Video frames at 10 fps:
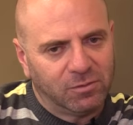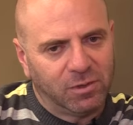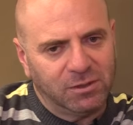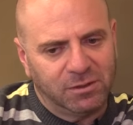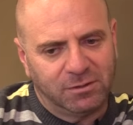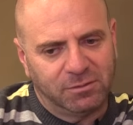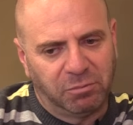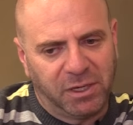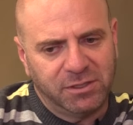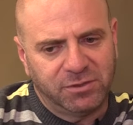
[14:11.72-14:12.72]
Well,
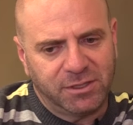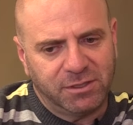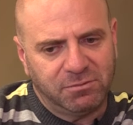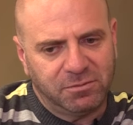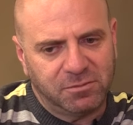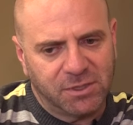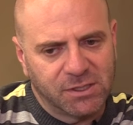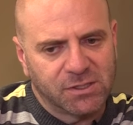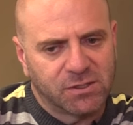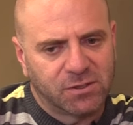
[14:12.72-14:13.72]
my dream
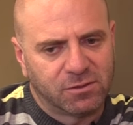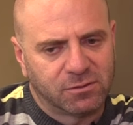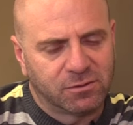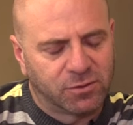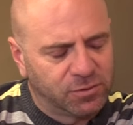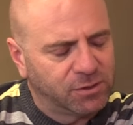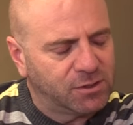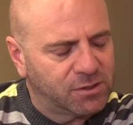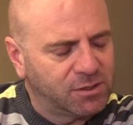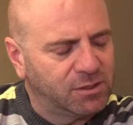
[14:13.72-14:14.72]
is to truly
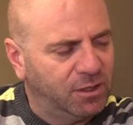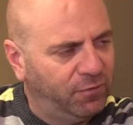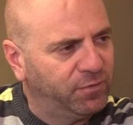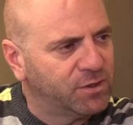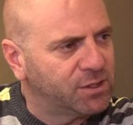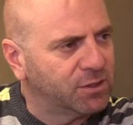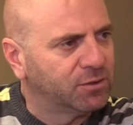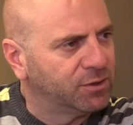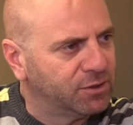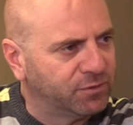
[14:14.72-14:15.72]
see every
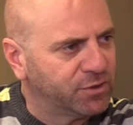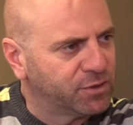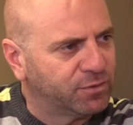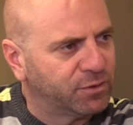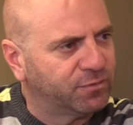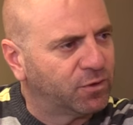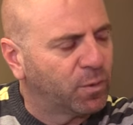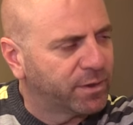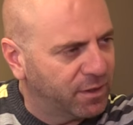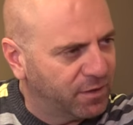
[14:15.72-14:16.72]
single individual for
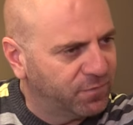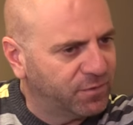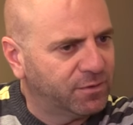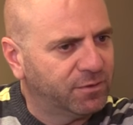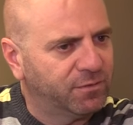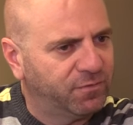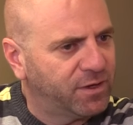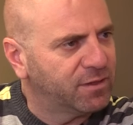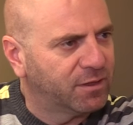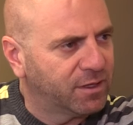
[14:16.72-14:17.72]
whatever
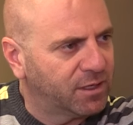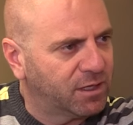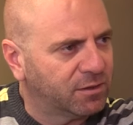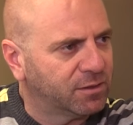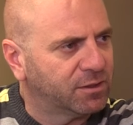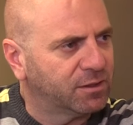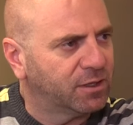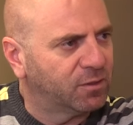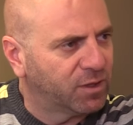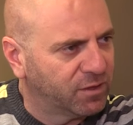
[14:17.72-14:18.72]
faith they carry
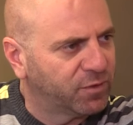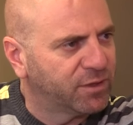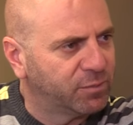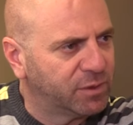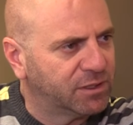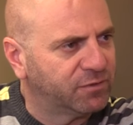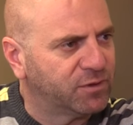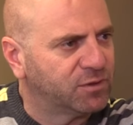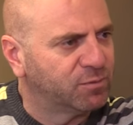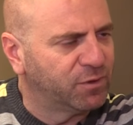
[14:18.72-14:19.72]
and whatever they believe
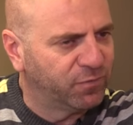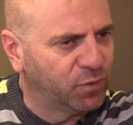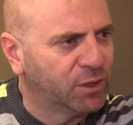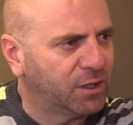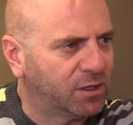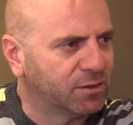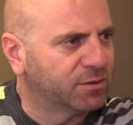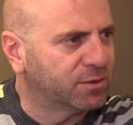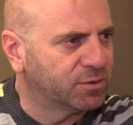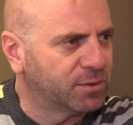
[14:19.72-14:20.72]
in to be fully
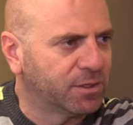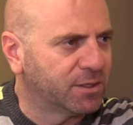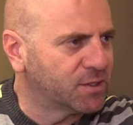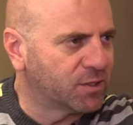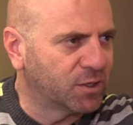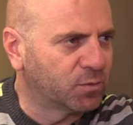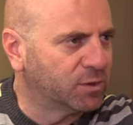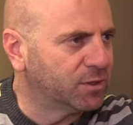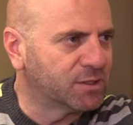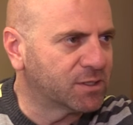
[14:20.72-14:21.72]
honored and treated as an
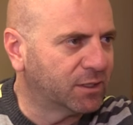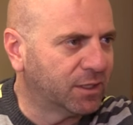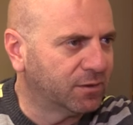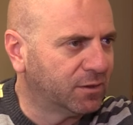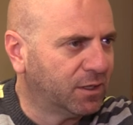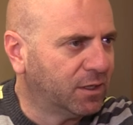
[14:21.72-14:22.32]
equal in this land,